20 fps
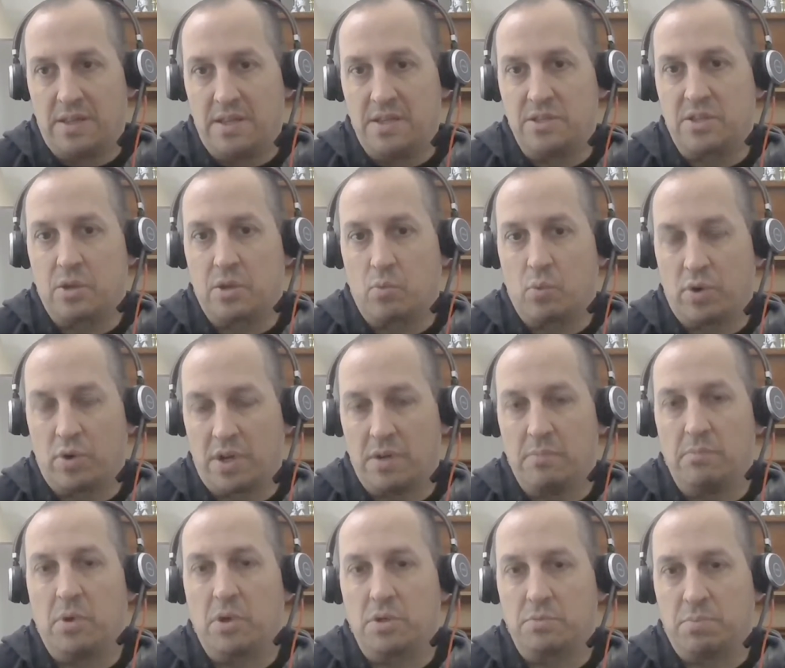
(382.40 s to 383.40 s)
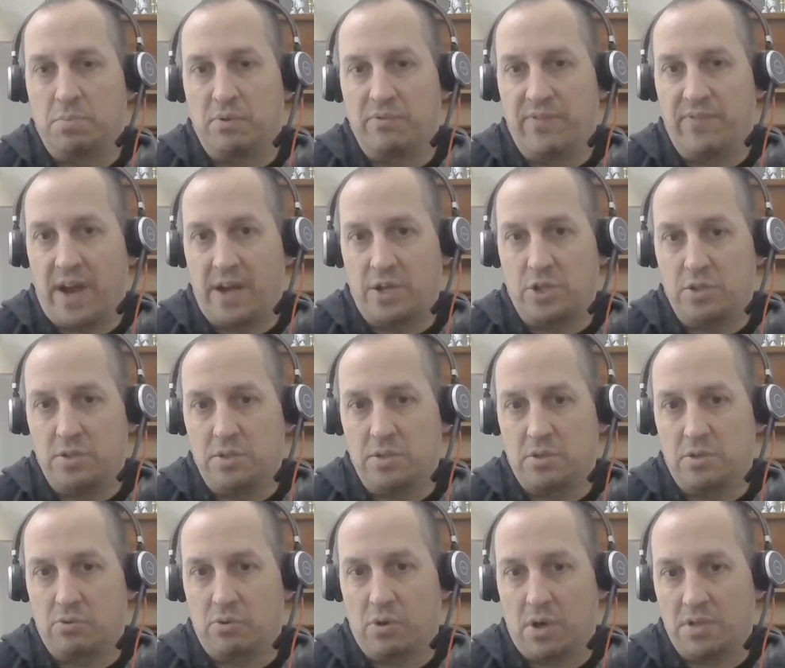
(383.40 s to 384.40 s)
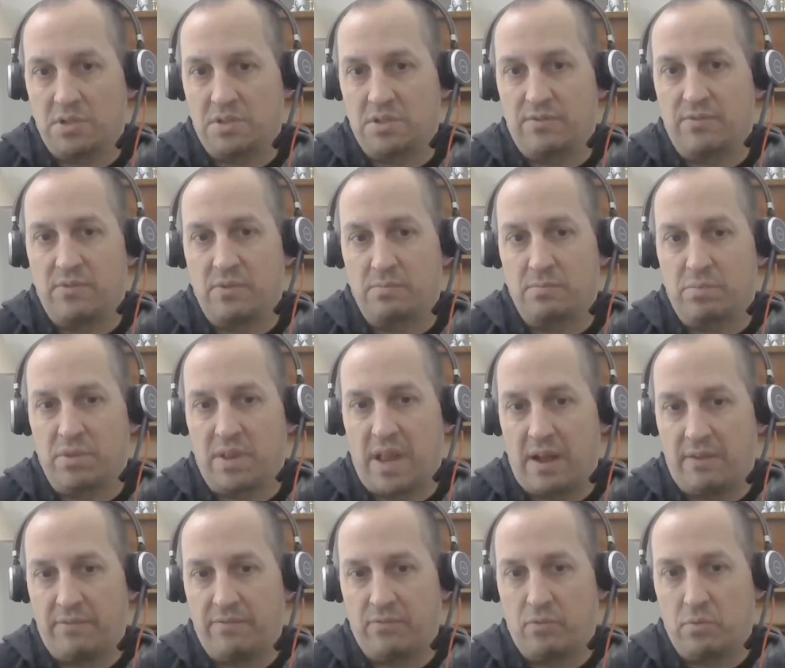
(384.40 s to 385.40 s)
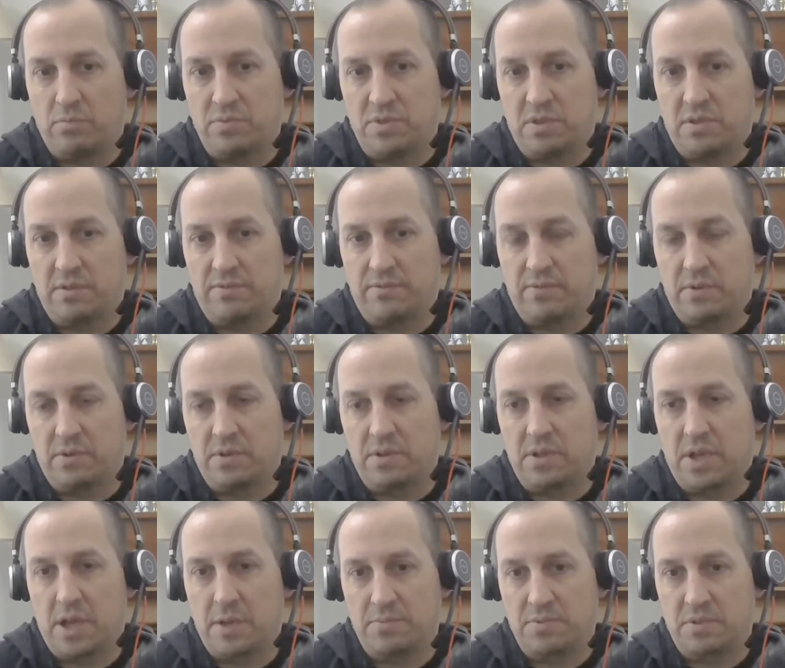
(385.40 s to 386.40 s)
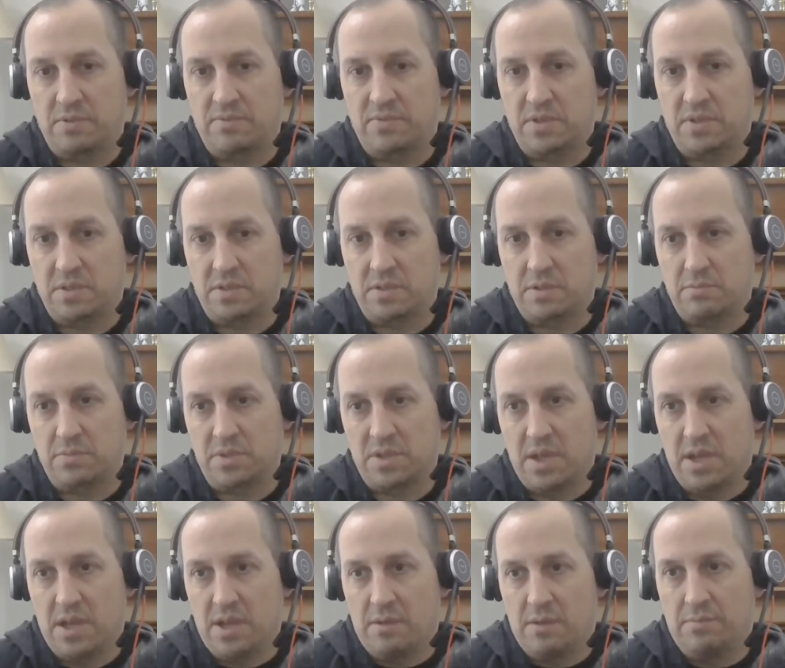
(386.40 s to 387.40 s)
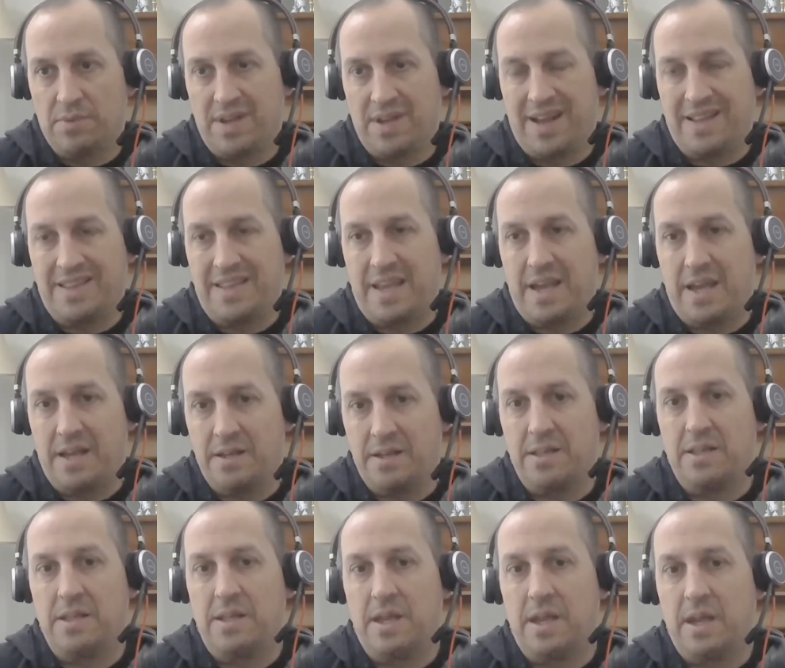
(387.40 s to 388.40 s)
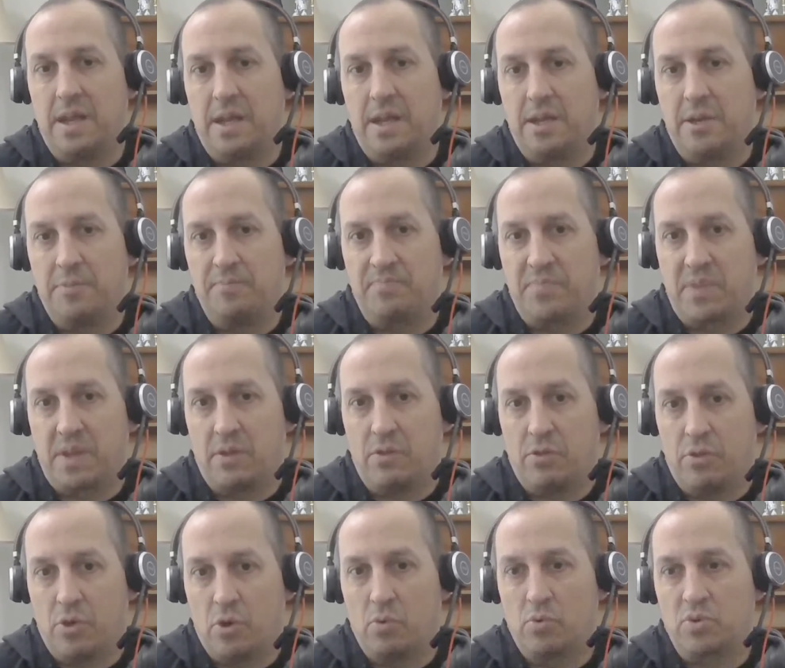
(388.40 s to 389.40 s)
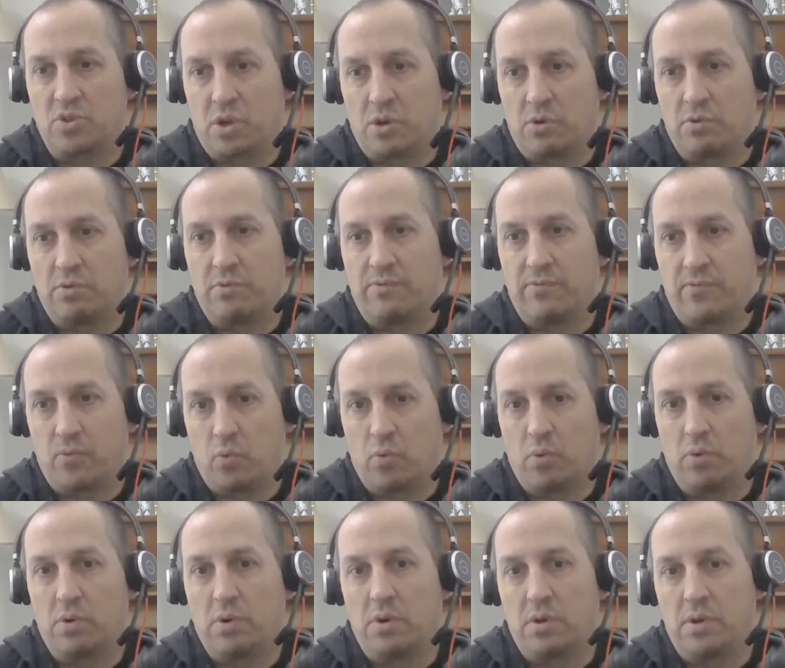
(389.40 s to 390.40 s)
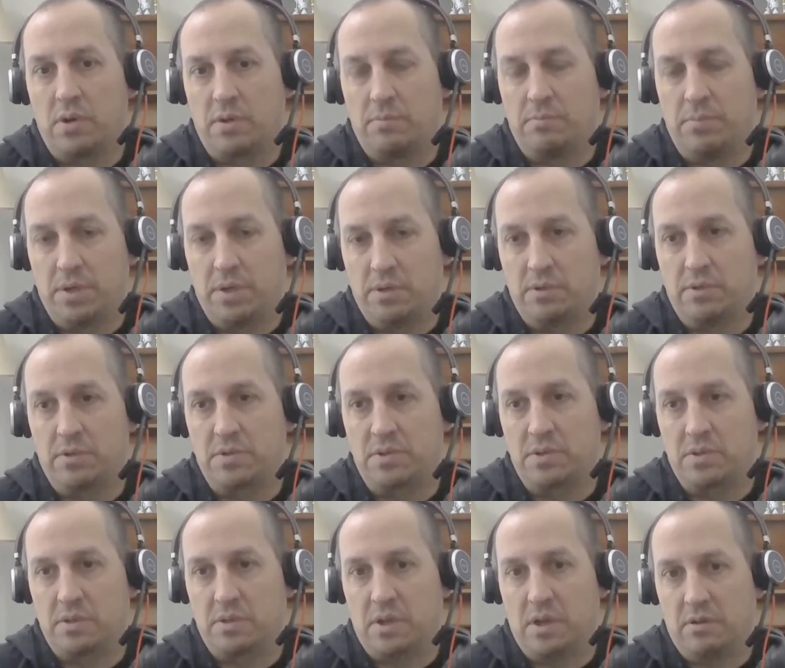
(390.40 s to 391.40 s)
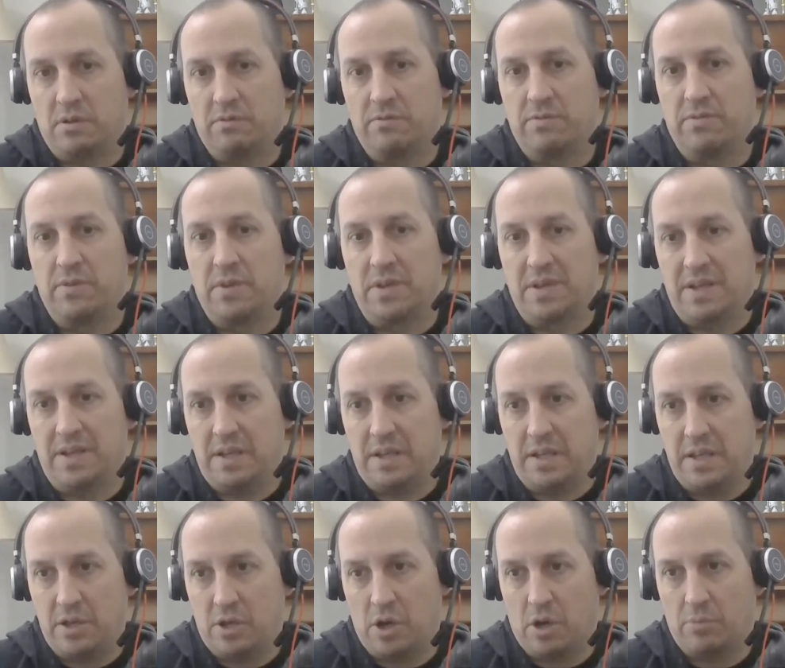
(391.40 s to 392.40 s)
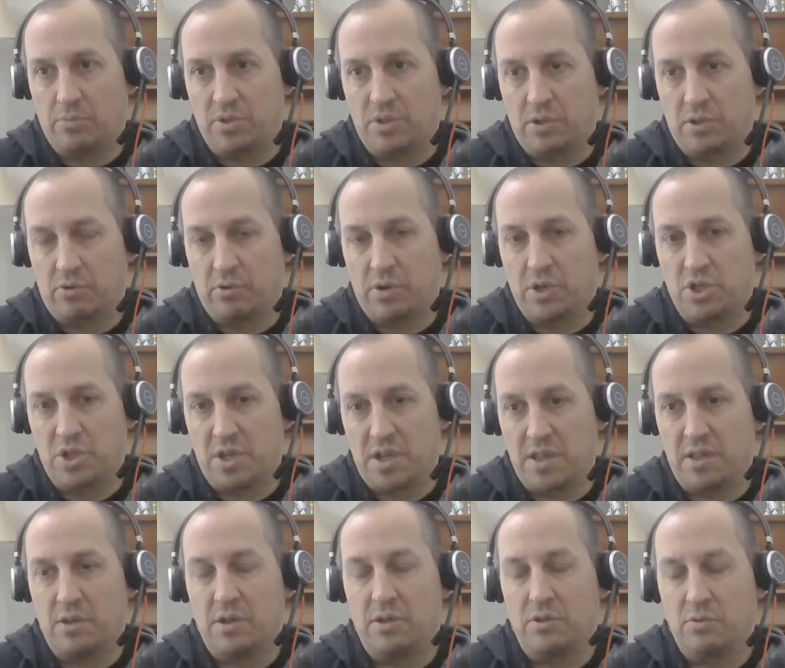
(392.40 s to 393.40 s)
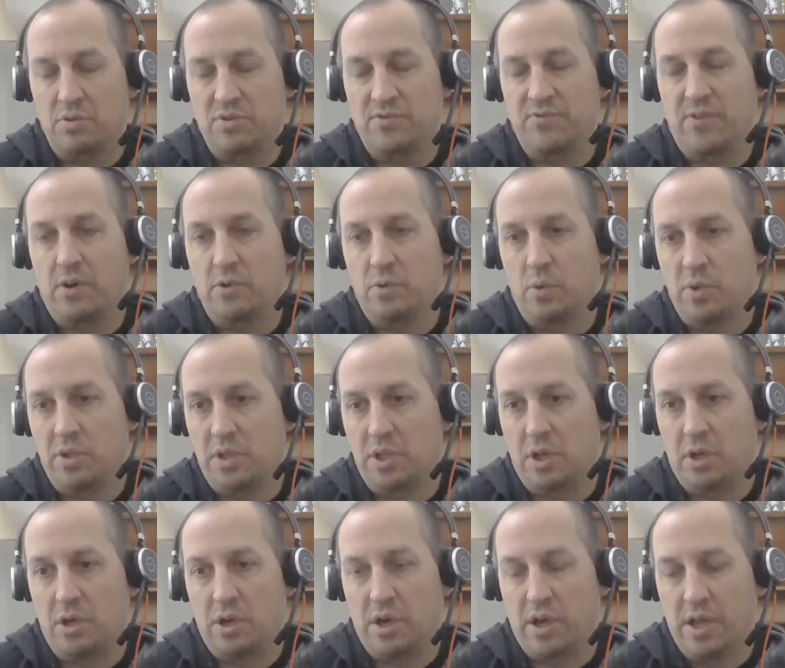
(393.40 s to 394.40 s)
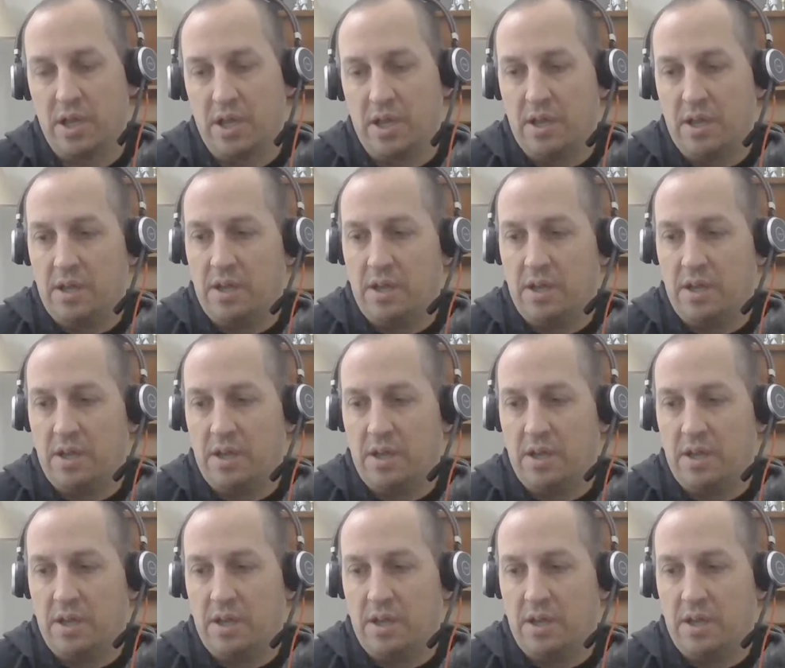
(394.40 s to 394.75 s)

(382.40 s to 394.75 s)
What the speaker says: These can work in multiple fashions across different platforms and different types of systems, but at the end of the day, those are the four pillars of an e-commerce integration, and those follow along